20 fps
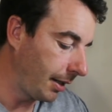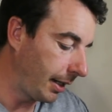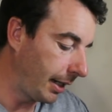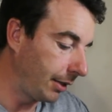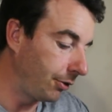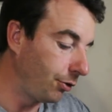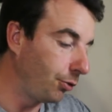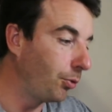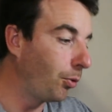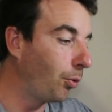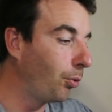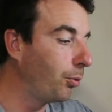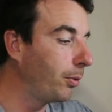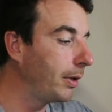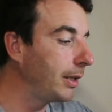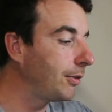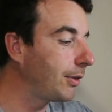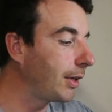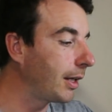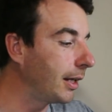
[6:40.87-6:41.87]
and you
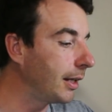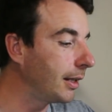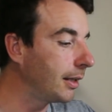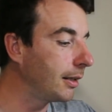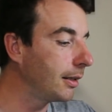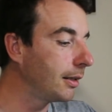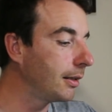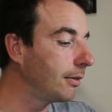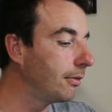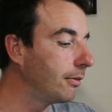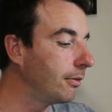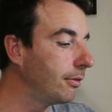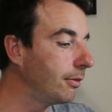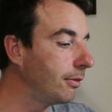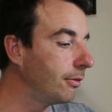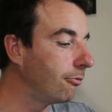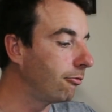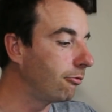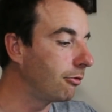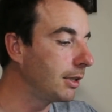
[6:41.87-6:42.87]
always get
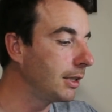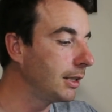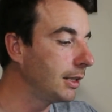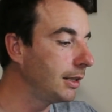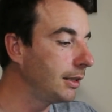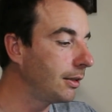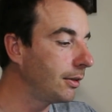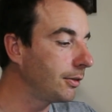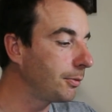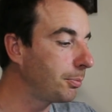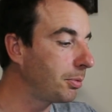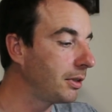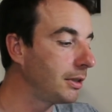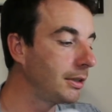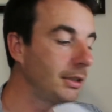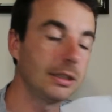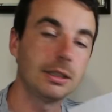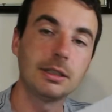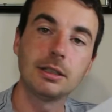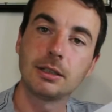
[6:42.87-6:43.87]
really nice
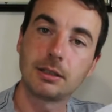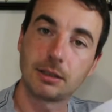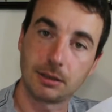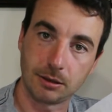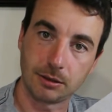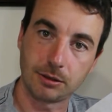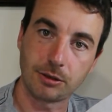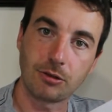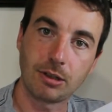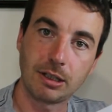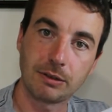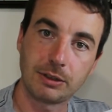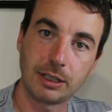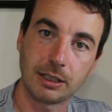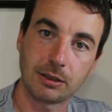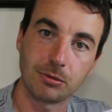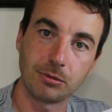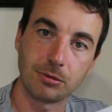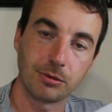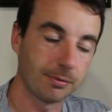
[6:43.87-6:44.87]
printed cartograph
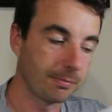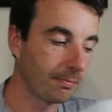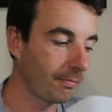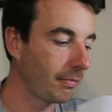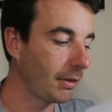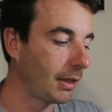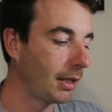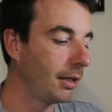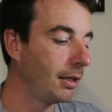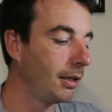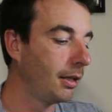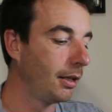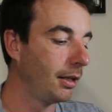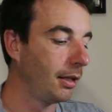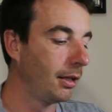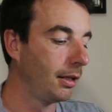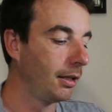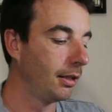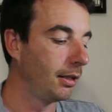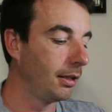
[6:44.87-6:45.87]
decals.
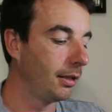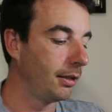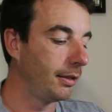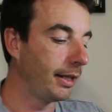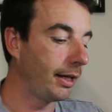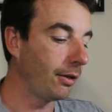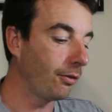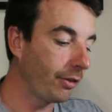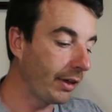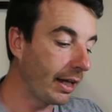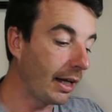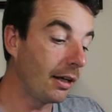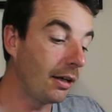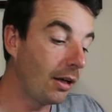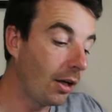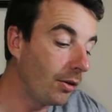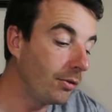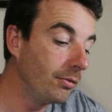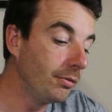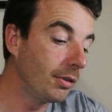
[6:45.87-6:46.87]
Now that
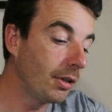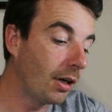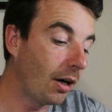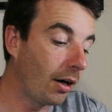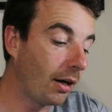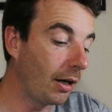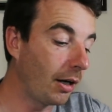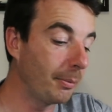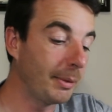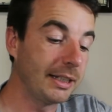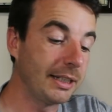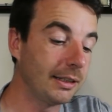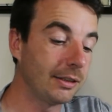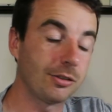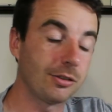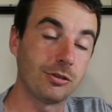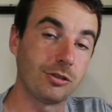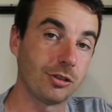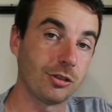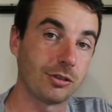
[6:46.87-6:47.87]
alone, I mean,
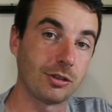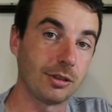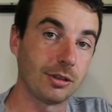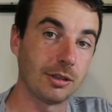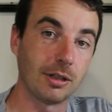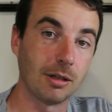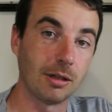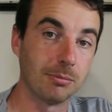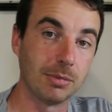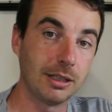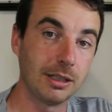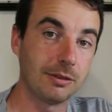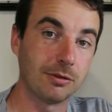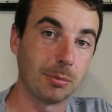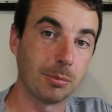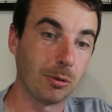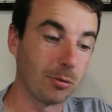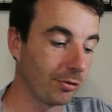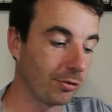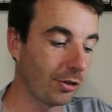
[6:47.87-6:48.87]
this is just
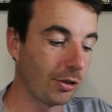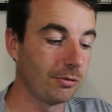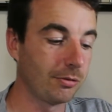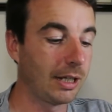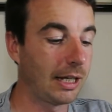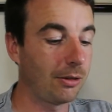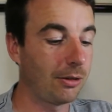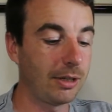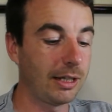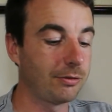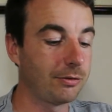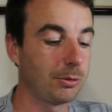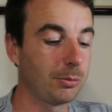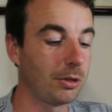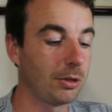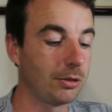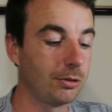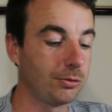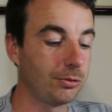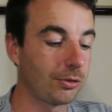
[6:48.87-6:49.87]
unbelievable. So now
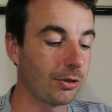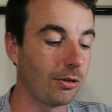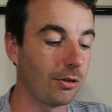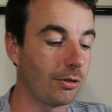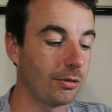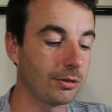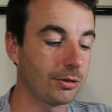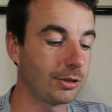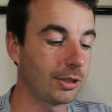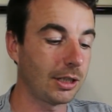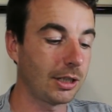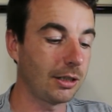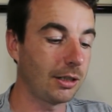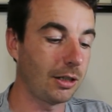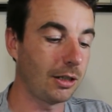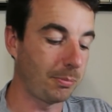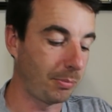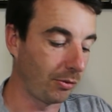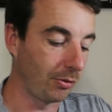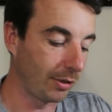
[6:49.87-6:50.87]
everyone who's got
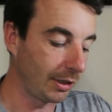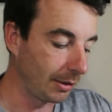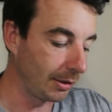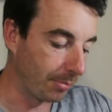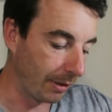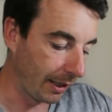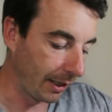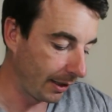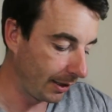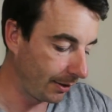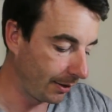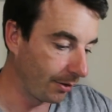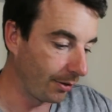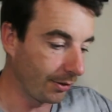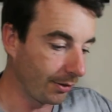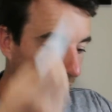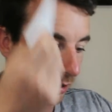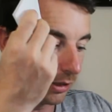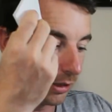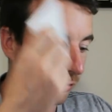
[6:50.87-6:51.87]
up on eBay
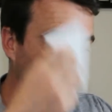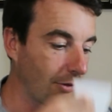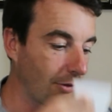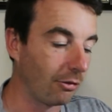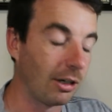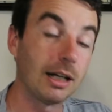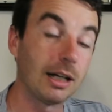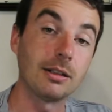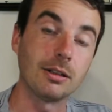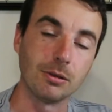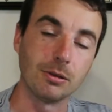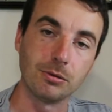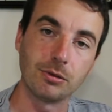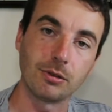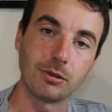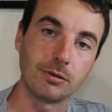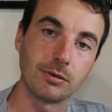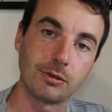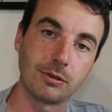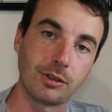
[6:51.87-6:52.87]
got these
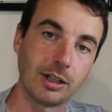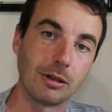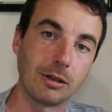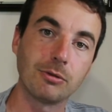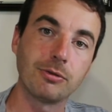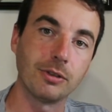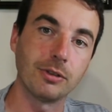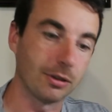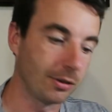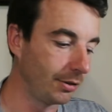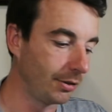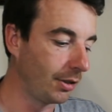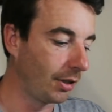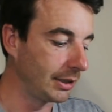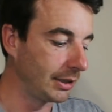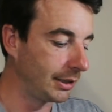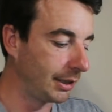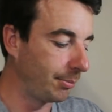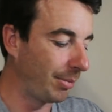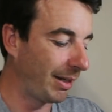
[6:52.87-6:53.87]
Arados on sale for
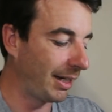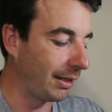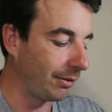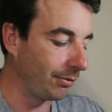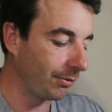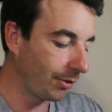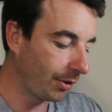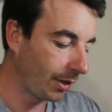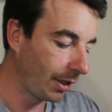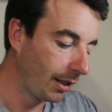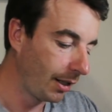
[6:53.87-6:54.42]
£90.